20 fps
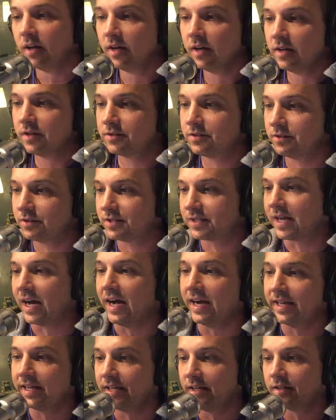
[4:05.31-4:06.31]
So
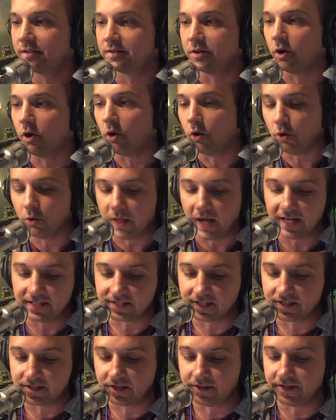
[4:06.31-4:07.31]
Scotty, to hold on to this
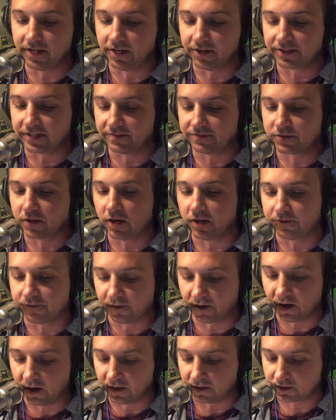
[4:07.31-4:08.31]
$100 gift card for
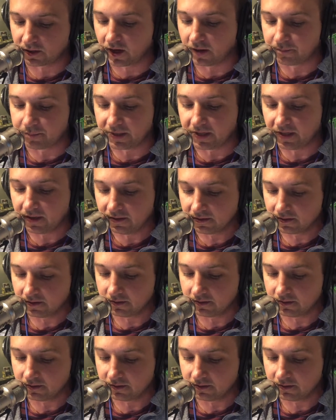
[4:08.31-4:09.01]
our company.